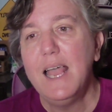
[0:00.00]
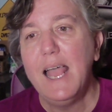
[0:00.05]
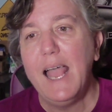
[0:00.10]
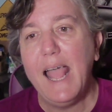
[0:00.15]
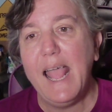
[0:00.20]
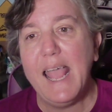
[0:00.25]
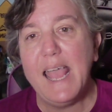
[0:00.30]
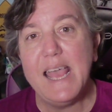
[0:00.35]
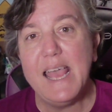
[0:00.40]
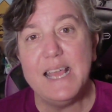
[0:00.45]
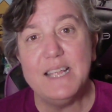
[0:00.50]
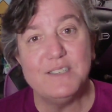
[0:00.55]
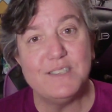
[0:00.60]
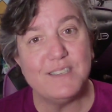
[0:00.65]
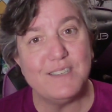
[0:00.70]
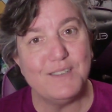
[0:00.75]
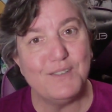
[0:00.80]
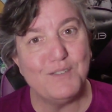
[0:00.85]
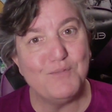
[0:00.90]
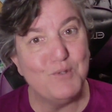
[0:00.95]

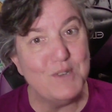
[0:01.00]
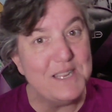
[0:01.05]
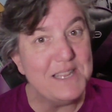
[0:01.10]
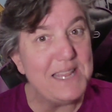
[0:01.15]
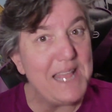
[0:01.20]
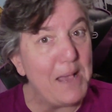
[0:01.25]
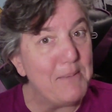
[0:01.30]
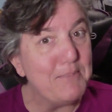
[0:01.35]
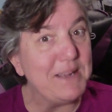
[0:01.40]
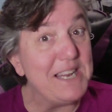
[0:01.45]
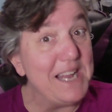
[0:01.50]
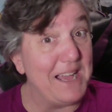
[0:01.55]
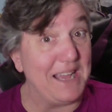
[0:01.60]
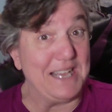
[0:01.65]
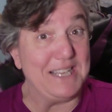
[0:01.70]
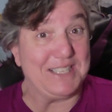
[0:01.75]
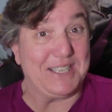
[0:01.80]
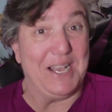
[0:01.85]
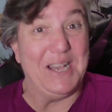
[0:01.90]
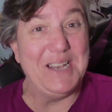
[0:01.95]
And wouldn't that be
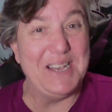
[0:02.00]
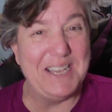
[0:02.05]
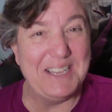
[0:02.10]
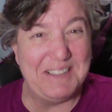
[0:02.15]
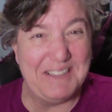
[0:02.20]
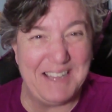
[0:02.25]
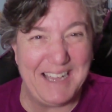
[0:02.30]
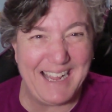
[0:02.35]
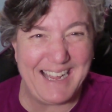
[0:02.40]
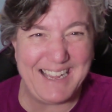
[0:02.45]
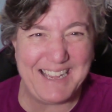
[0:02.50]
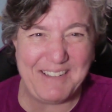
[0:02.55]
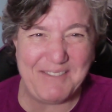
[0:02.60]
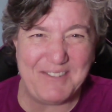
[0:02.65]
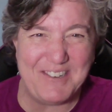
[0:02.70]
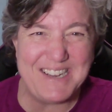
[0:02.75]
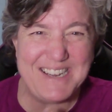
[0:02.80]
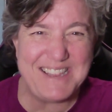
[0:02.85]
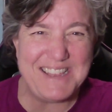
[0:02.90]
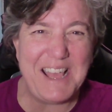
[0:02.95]
nice?
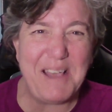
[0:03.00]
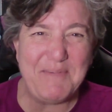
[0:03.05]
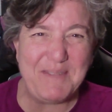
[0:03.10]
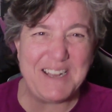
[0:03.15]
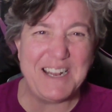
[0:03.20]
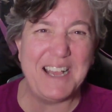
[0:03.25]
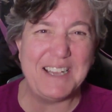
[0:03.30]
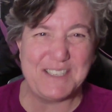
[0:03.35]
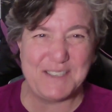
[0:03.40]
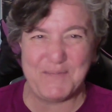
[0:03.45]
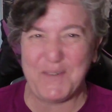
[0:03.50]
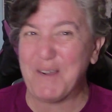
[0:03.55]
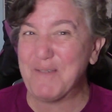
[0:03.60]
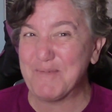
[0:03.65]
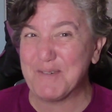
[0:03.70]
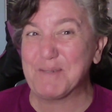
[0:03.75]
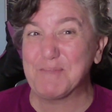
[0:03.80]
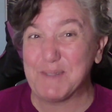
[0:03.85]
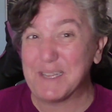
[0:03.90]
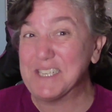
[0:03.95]
Wouldn't that be nice if our
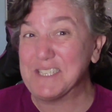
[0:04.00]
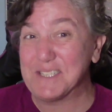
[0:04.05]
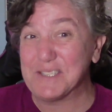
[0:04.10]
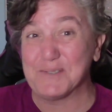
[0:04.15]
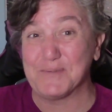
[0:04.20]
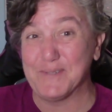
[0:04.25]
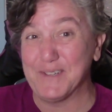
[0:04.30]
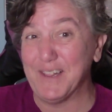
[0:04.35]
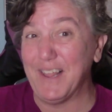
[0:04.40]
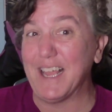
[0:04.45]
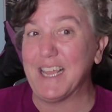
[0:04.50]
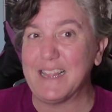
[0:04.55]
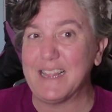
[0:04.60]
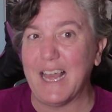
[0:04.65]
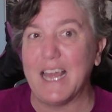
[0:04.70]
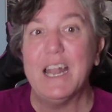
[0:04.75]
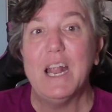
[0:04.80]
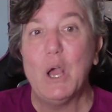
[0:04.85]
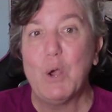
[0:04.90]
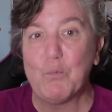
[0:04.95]
workplaces were like
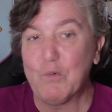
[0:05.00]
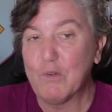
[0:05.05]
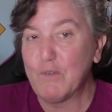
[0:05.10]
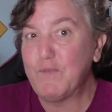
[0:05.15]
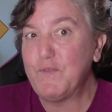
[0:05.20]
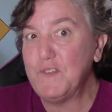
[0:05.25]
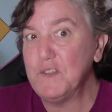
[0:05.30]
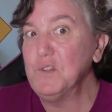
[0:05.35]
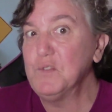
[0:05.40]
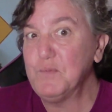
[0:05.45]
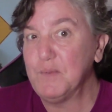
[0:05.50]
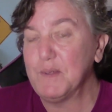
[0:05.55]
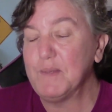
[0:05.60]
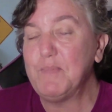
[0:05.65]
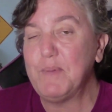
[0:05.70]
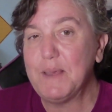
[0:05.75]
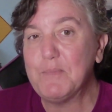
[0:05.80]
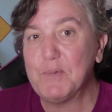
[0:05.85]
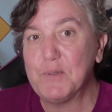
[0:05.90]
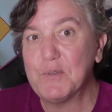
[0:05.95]
that? We're filled with
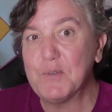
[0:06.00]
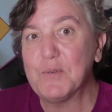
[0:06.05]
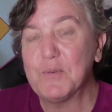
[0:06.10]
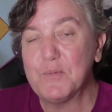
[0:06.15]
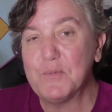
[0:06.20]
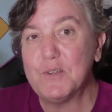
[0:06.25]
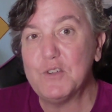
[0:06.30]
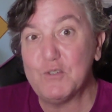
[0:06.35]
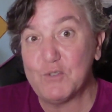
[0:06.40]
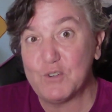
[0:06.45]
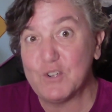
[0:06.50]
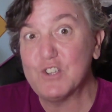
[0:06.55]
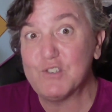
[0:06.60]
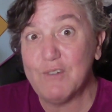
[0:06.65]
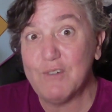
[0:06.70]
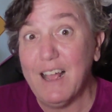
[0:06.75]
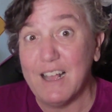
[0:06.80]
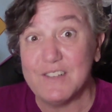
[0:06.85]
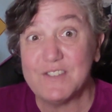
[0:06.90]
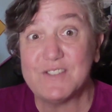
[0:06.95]
people who you could
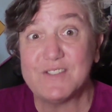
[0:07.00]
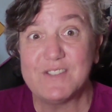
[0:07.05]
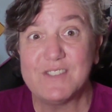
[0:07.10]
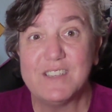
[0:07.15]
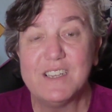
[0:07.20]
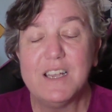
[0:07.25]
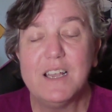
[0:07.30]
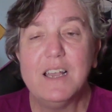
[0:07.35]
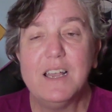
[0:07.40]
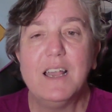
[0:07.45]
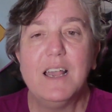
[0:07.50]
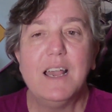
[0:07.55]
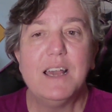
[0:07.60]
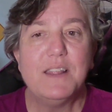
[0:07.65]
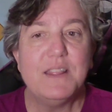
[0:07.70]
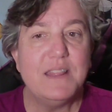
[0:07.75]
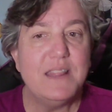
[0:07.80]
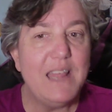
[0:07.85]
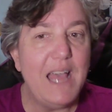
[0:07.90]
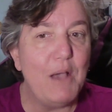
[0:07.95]
trust.
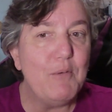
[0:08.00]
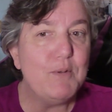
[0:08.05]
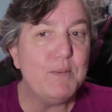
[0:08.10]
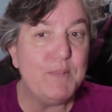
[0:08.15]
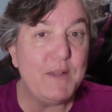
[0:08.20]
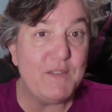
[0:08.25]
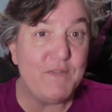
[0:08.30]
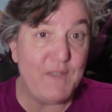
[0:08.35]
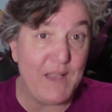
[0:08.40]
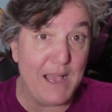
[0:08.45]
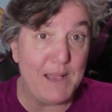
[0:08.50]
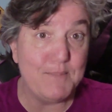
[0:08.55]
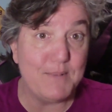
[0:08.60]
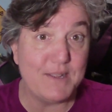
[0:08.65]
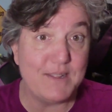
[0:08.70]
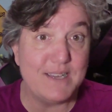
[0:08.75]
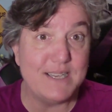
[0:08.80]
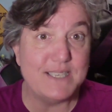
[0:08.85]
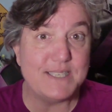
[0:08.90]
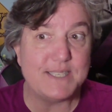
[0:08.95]
That would be
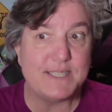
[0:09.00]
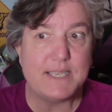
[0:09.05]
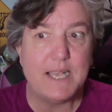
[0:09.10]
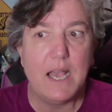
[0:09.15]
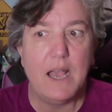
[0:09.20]
fabulous.